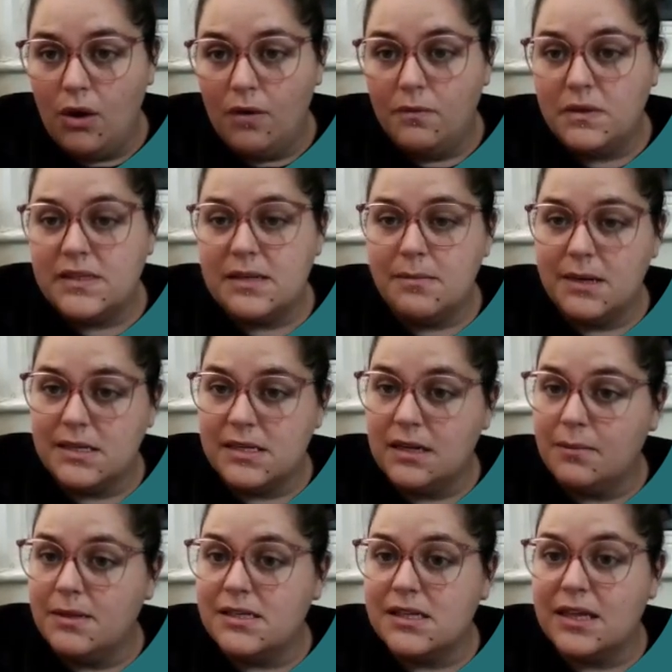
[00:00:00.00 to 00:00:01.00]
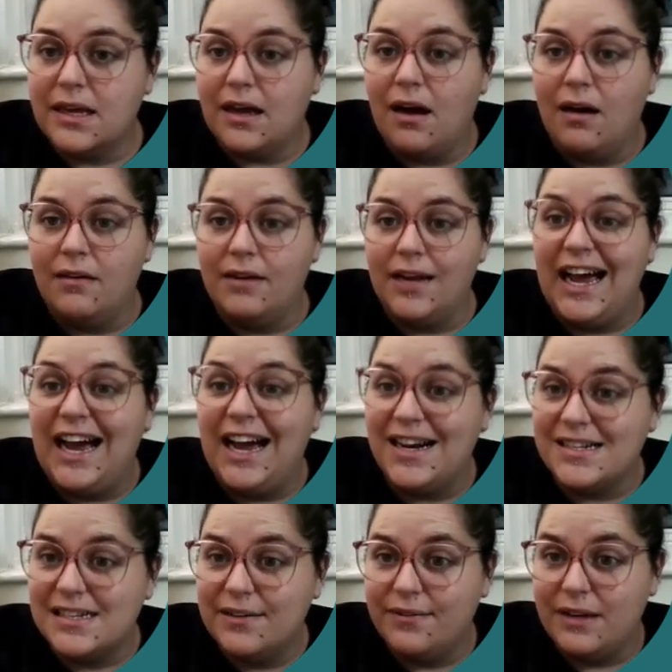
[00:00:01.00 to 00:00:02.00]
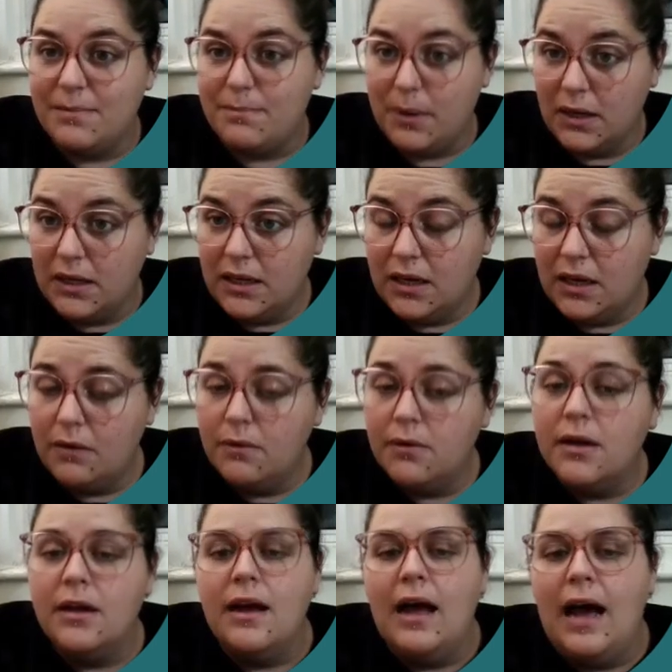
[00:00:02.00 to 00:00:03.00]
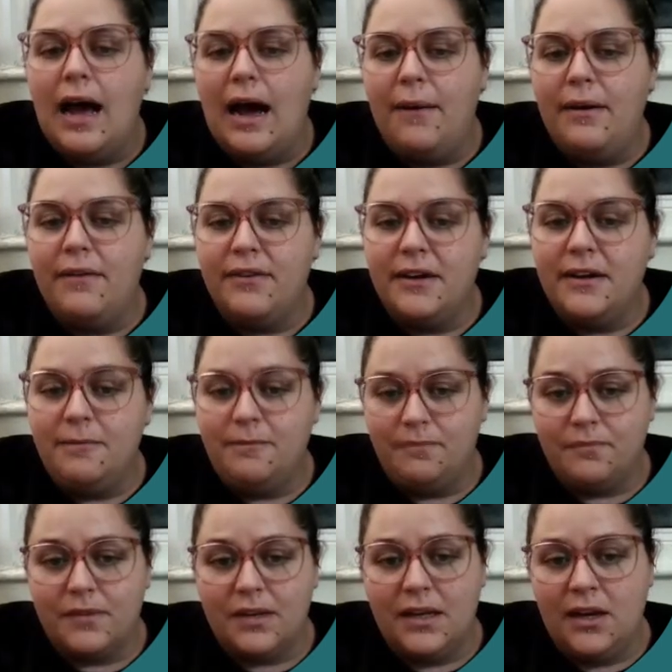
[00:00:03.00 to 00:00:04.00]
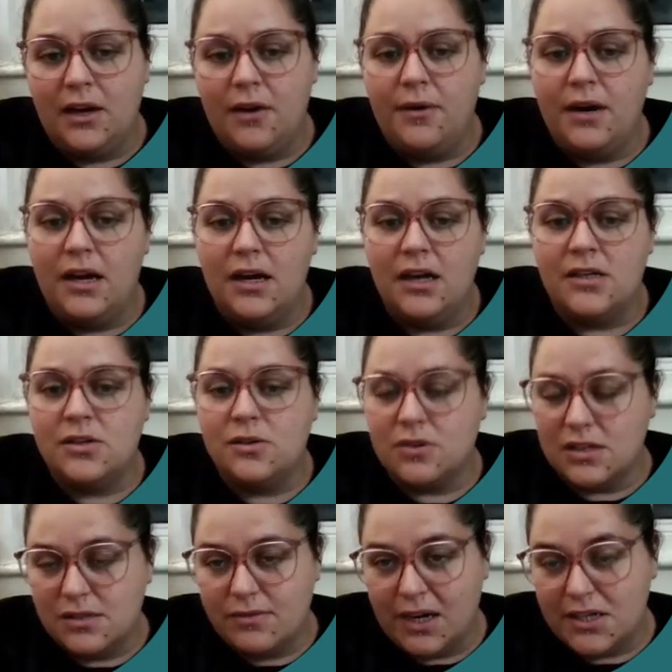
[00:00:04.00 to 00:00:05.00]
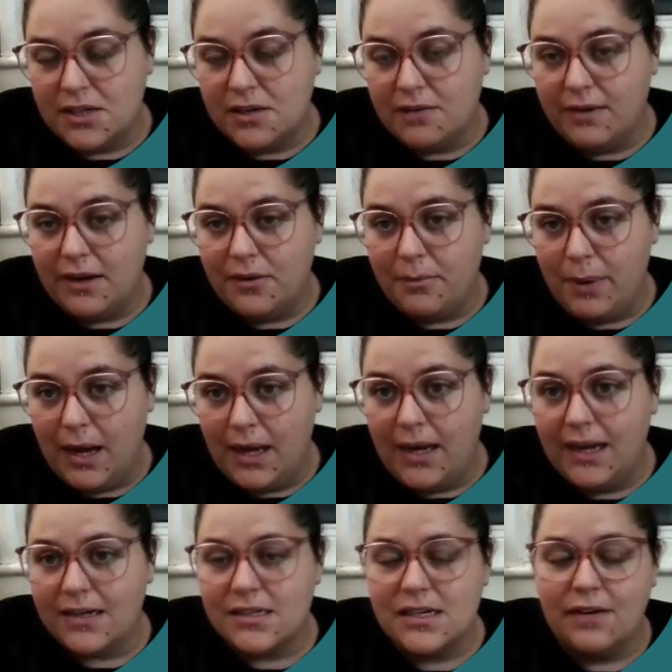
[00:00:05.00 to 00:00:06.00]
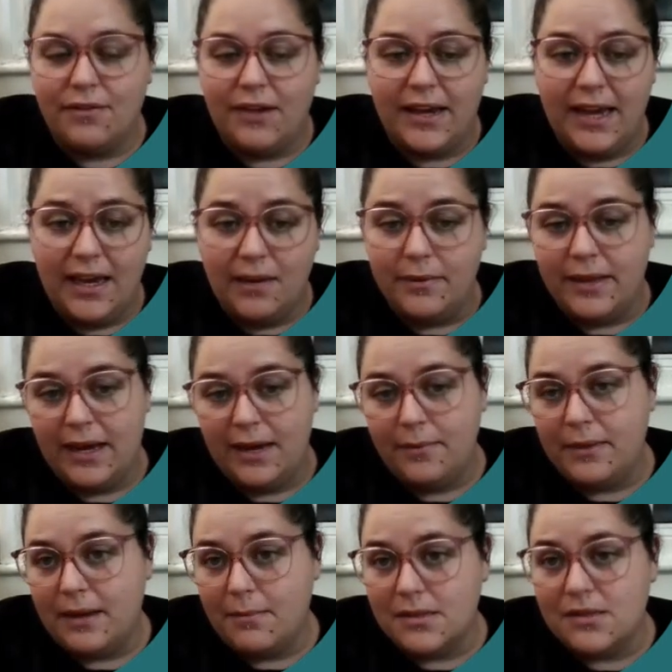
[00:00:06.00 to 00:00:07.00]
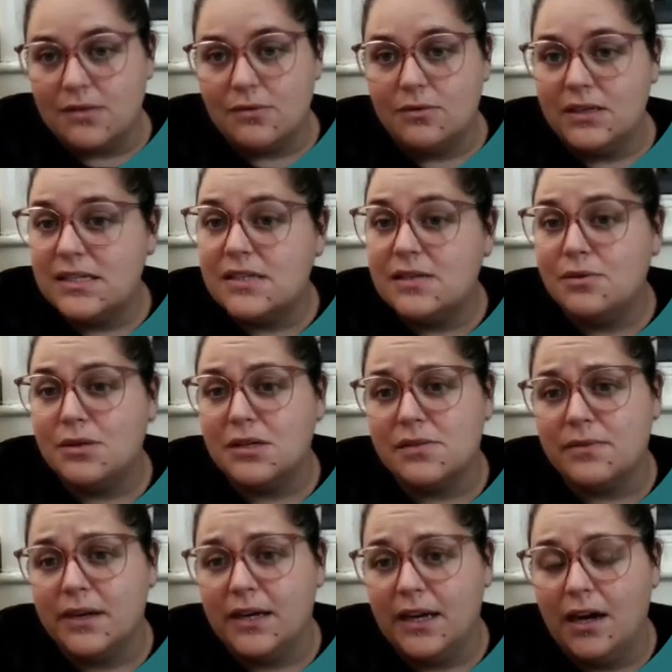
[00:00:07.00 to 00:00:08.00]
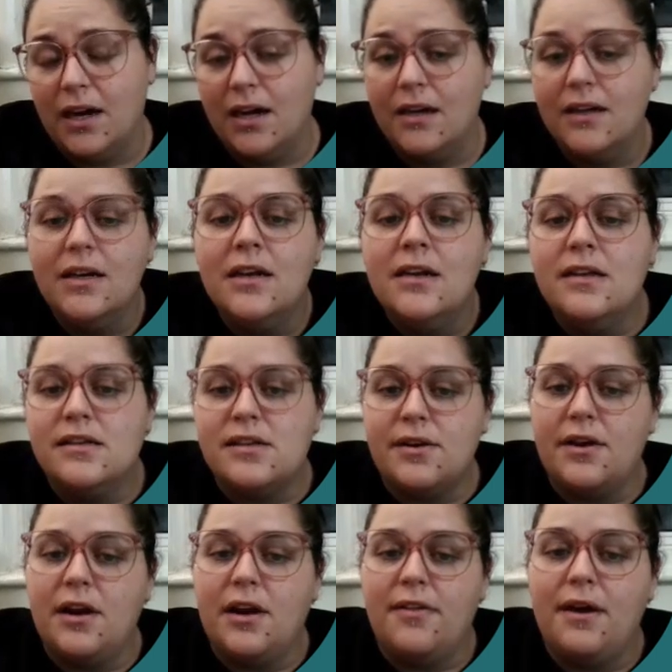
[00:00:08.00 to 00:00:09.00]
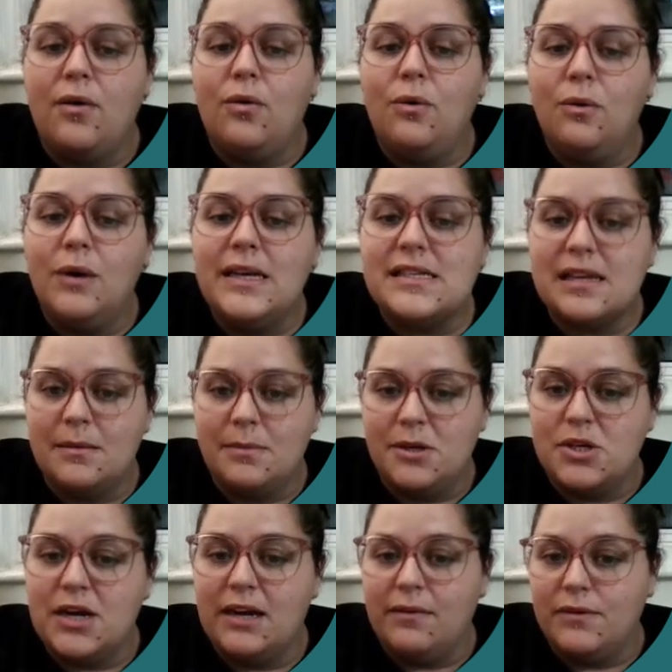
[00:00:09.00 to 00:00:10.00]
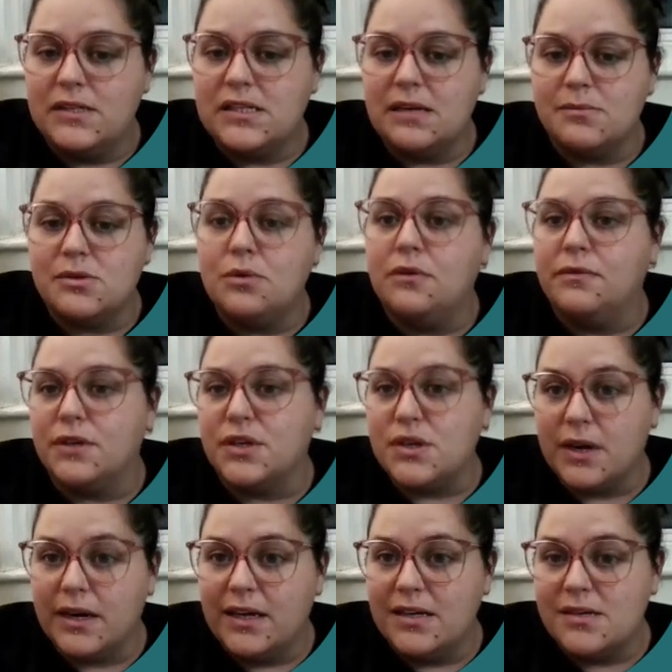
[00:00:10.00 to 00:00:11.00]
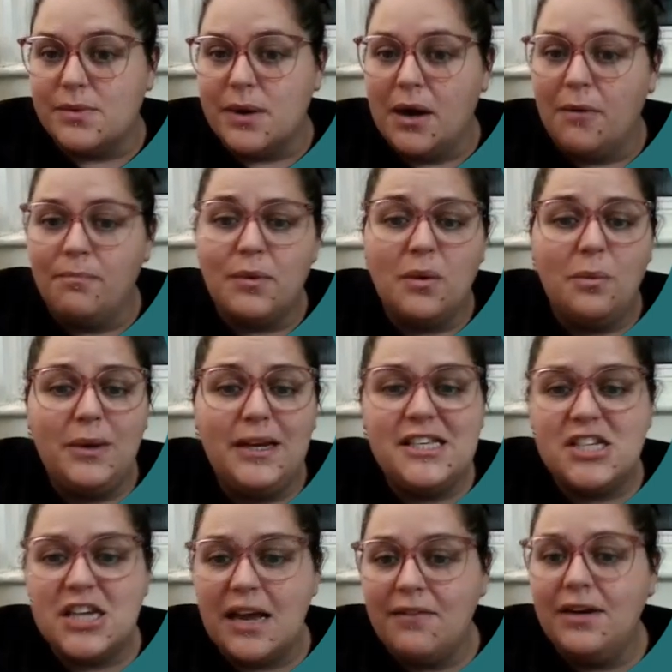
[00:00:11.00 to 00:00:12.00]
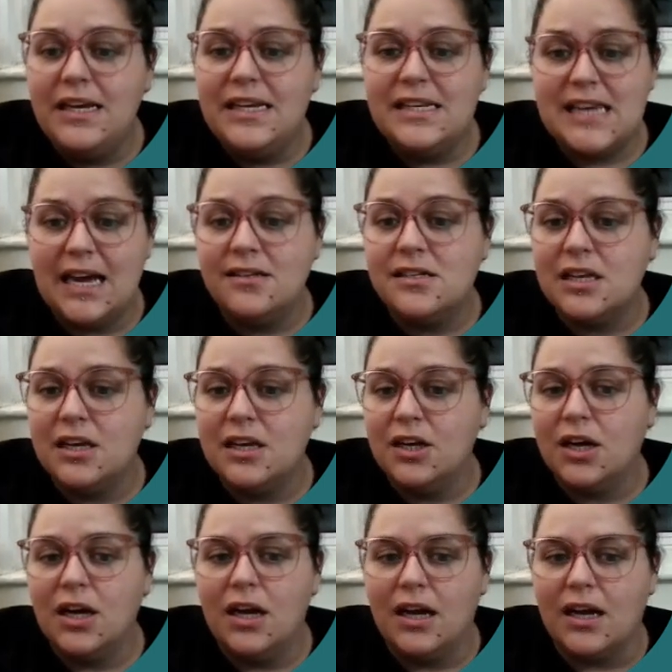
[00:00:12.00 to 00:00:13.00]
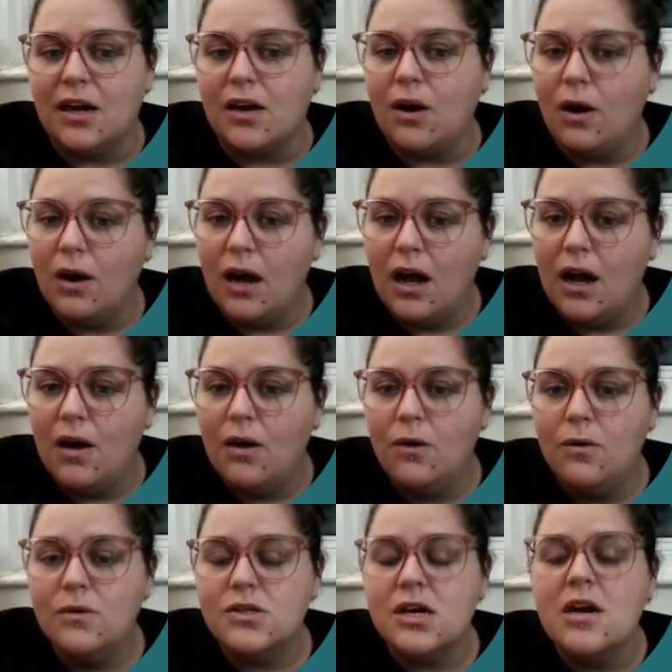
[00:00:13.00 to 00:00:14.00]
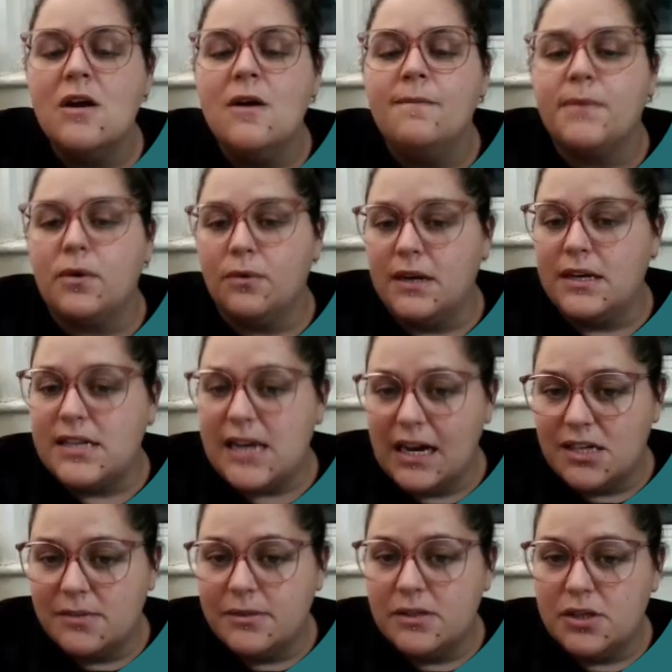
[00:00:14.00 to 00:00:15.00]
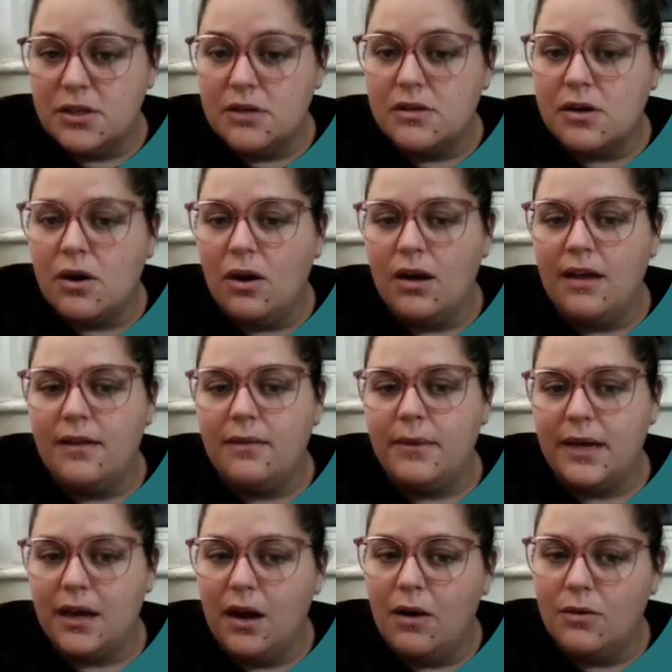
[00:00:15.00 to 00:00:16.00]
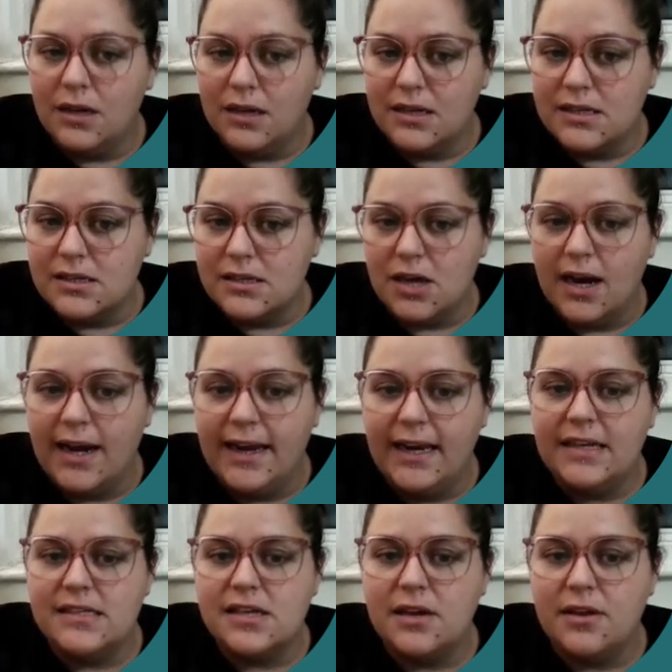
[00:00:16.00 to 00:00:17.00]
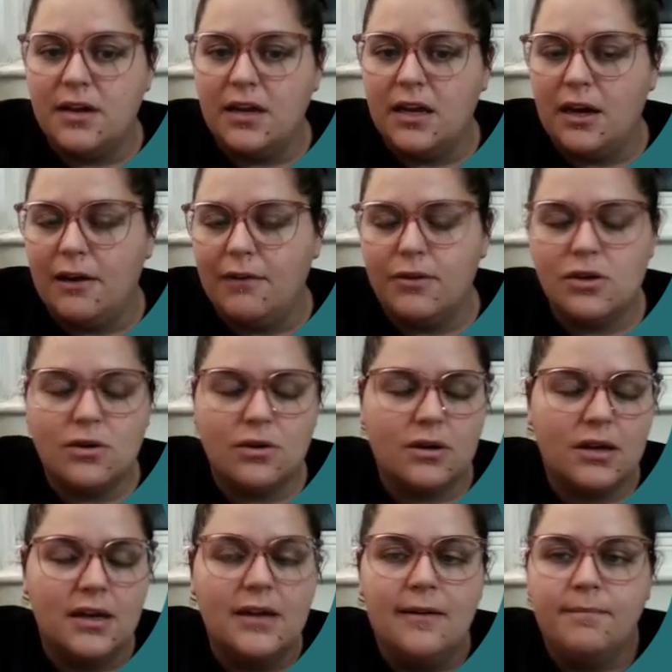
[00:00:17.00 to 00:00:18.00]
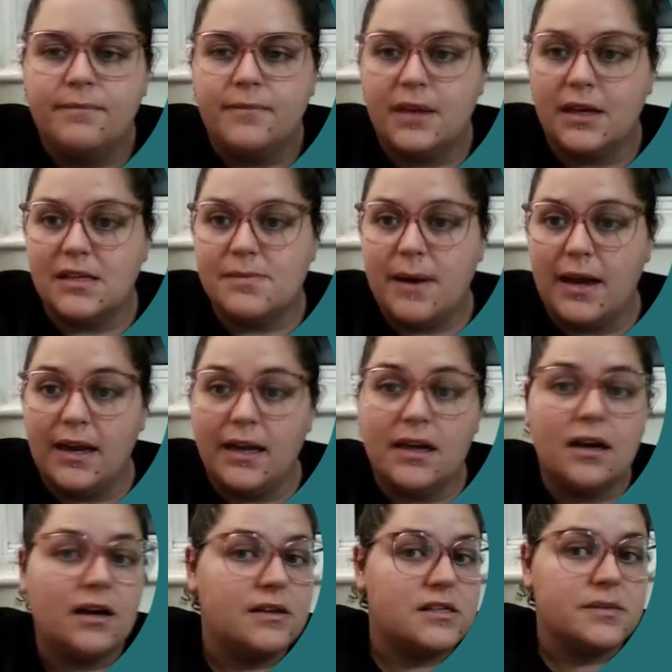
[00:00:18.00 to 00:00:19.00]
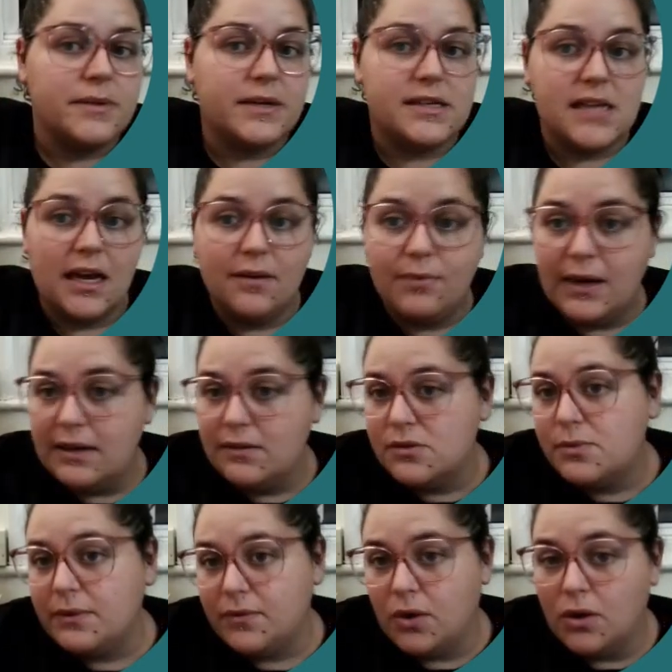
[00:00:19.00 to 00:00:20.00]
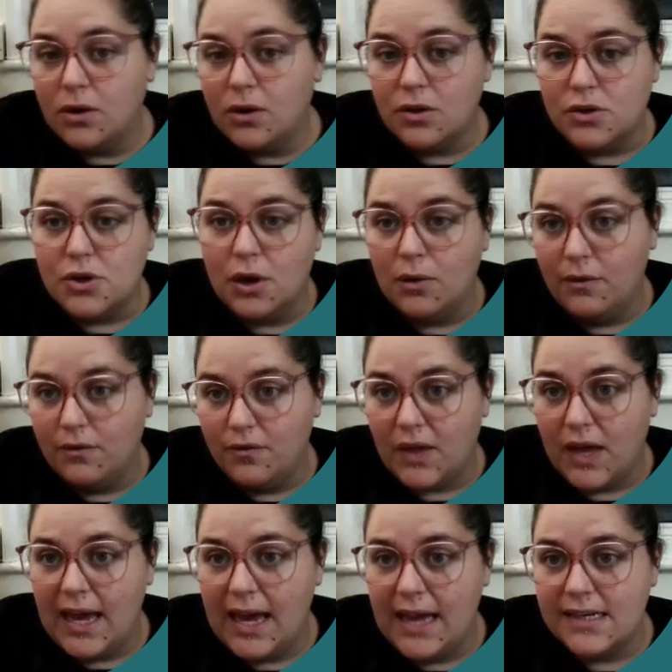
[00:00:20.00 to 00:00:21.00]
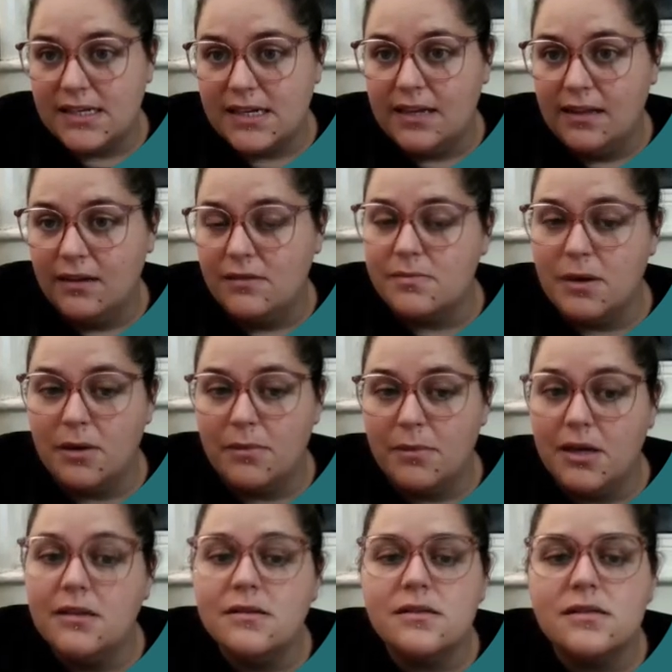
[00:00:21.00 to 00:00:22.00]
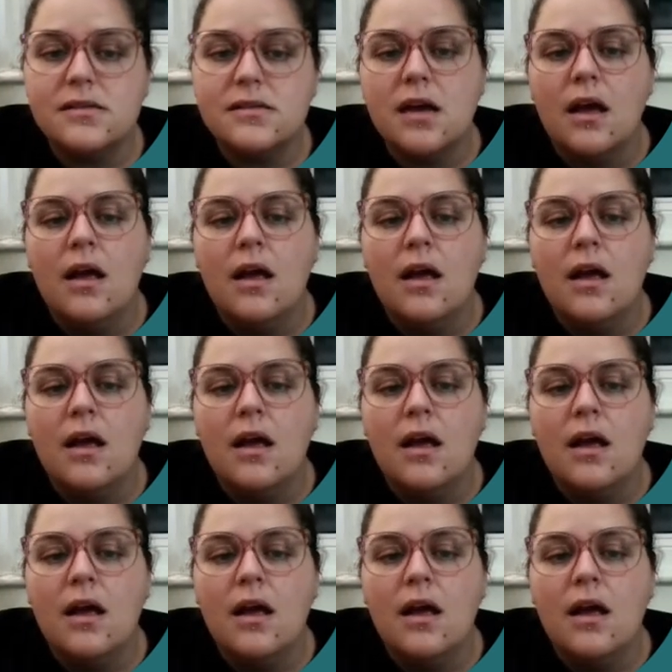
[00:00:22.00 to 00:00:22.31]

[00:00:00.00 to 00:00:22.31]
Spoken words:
Obviously, muzzling means that they can't actively bite you. However, a dog that's thrashing around and panicked, if they hit you in the head with that muzzle, it still does really hurt. So, they're always going to be trained for some sort of restraint as well. We generally tend to look at like a collar hold or an attachment to the collar that we can hold nice and tightly, so that, if the dog does panic and go to swing its head round, we've got control of their head in those moments.